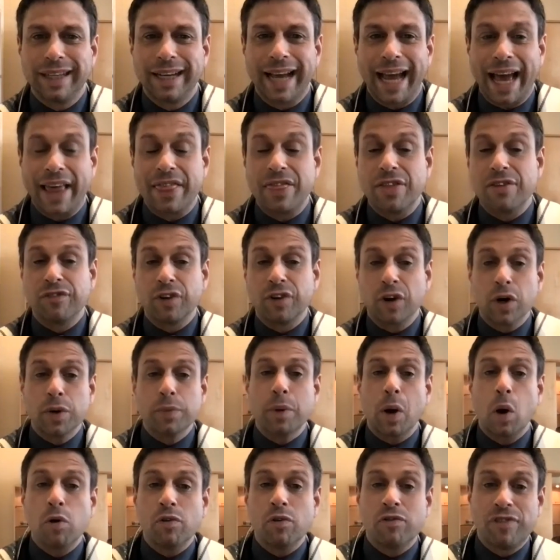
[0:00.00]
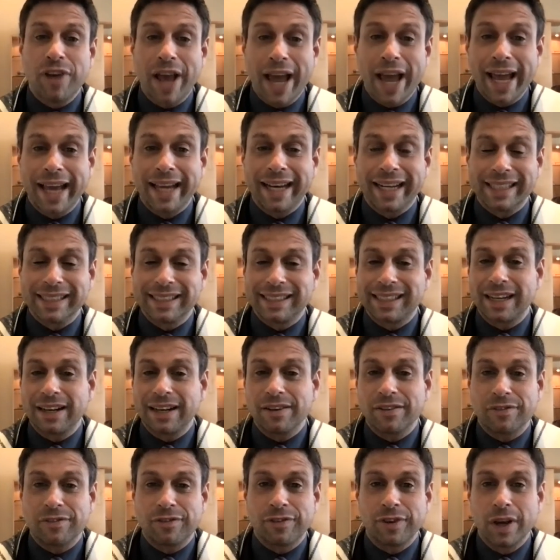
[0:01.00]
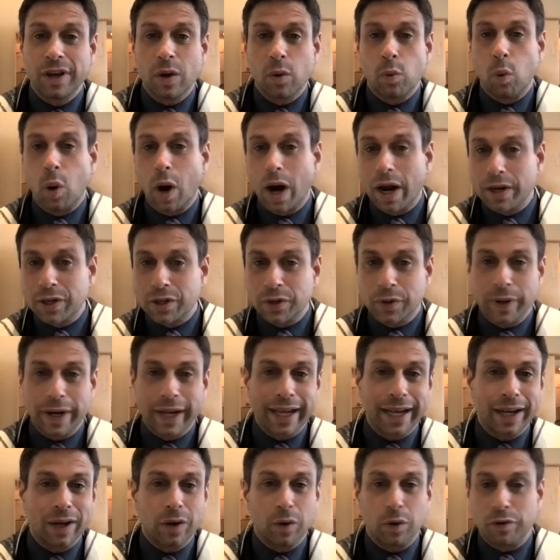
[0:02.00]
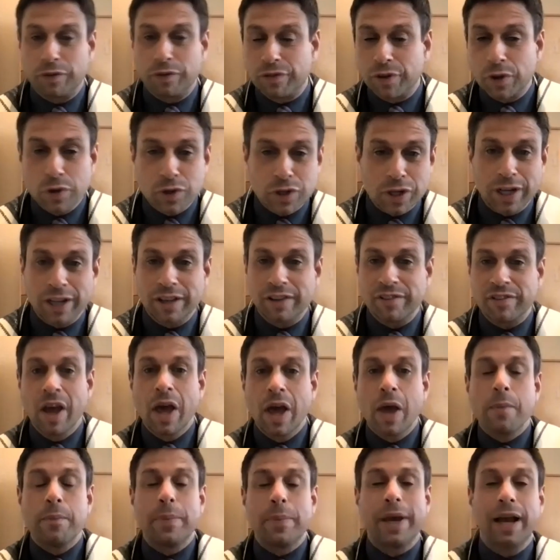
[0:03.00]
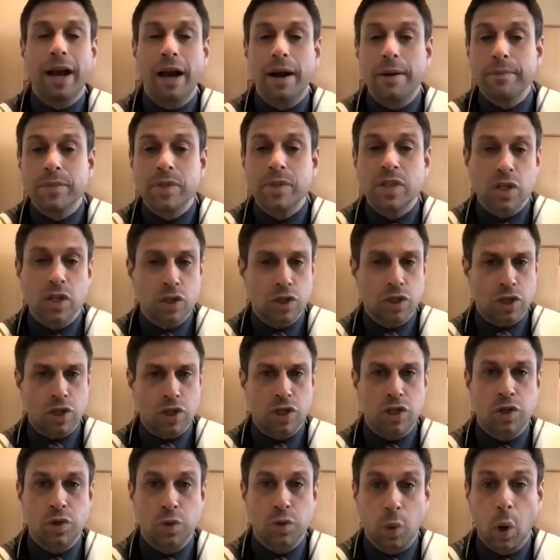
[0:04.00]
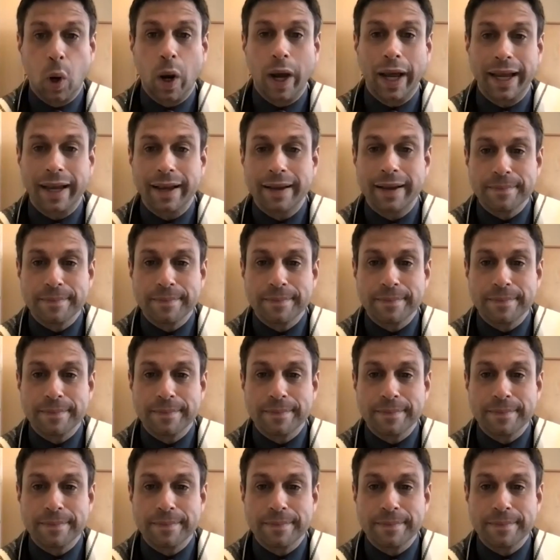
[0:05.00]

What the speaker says: And the verb Oved, instead of wandering or fugitive, becomes destroy.